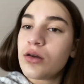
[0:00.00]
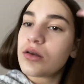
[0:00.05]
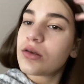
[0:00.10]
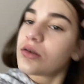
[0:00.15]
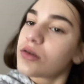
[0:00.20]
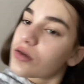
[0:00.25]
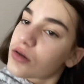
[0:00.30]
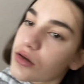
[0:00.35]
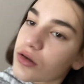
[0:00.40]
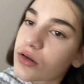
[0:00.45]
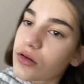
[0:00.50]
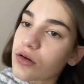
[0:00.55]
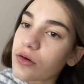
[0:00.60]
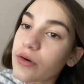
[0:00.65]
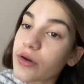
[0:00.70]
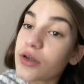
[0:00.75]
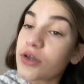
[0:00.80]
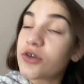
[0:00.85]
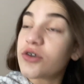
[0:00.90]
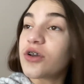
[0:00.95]
So
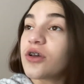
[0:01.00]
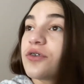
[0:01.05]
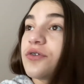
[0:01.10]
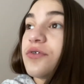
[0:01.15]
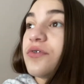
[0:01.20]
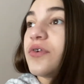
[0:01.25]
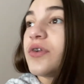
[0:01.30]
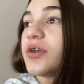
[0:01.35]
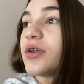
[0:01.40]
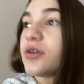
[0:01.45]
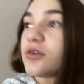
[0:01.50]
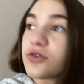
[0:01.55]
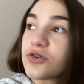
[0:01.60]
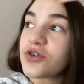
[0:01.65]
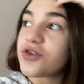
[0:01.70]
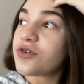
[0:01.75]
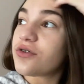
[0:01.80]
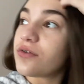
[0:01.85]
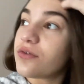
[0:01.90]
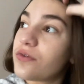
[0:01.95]
I just
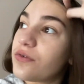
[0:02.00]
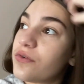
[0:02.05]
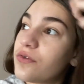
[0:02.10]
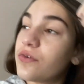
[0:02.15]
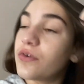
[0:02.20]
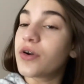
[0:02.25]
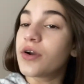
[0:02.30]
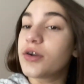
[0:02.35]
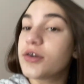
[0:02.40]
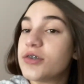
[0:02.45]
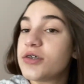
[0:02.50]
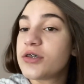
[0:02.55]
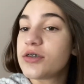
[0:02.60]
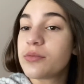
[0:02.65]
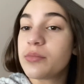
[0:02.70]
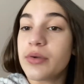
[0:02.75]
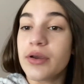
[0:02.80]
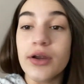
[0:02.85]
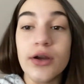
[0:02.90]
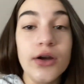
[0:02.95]
finished
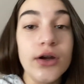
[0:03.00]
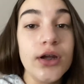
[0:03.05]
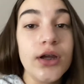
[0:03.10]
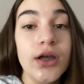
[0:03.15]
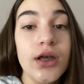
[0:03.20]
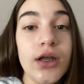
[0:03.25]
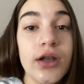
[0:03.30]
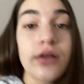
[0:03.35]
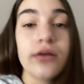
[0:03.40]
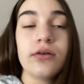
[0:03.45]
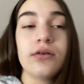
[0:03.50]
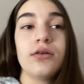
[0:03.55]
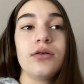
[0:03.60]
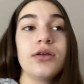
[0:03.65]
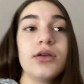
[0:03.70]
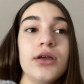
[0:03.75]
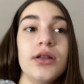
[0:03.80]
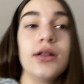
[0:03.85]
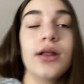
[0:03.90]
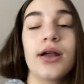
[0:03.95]
first period.
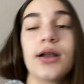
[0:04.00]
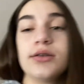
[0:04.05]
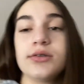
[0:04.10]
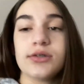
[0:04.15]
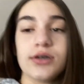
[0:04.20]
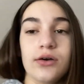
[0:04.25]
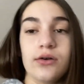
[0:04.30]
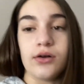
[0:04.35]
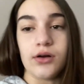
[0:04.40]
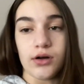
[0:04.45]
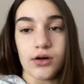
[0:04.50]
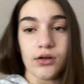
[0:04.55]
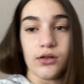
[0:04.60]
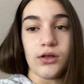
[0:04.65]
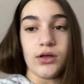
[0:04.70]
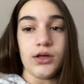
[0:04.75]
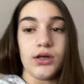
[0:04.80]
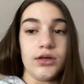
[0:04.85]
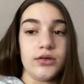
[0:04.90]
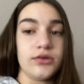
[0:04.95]
He let us out
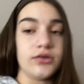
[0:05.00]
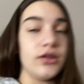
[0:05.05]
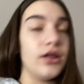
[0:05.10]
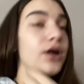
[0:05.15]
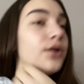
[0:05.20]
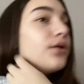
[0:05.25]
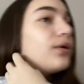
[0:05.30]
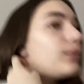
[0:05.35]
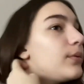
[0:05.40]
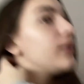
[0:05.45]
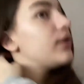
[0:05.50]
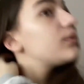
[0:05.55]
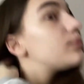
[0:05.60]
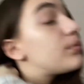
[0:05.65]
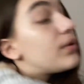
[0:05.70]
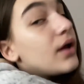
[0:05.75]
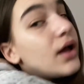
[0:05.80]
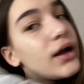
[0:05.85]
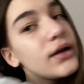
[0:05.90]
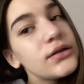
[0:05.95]
early so that way we could
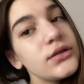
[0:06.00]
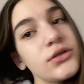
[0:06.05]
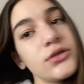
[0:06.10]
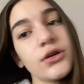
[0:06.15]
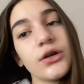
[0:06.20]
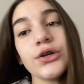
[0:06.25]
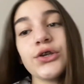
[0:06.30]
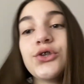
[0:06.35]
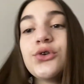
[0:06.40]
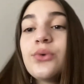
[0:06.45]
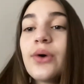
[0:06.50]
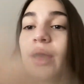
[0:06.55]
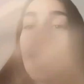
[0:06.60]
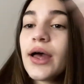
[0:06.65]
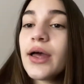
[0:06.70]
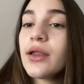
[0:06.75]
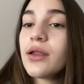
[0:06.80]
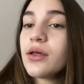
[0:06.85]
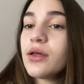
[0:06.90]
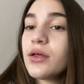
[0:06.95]
practice our
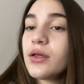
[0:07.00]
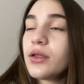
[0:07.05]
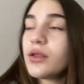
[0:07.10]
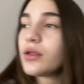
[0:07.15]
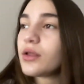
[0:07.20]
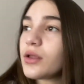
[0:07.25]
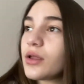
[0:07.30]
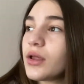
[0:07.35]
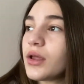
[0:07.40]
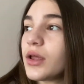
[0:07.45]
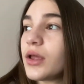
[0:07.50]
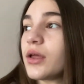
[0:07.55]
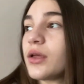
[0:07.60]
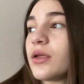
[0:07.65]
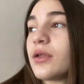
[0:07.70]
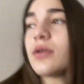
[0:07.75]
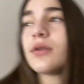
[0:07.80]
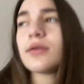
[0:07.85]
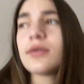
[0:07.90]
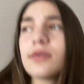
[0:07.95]
duet,
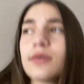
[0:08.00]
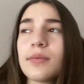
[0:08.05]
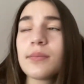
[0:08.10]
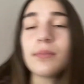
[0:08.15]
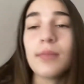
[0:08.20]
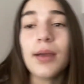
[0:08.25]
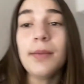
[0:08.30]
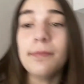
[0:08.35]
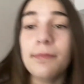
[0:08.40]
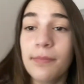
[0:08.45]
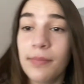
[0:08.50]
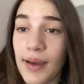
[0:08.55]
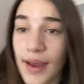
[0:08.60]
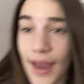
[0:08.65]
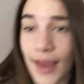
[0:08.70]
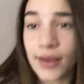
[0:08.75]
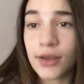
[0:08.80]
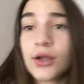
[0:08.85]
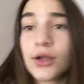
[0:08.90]
and my back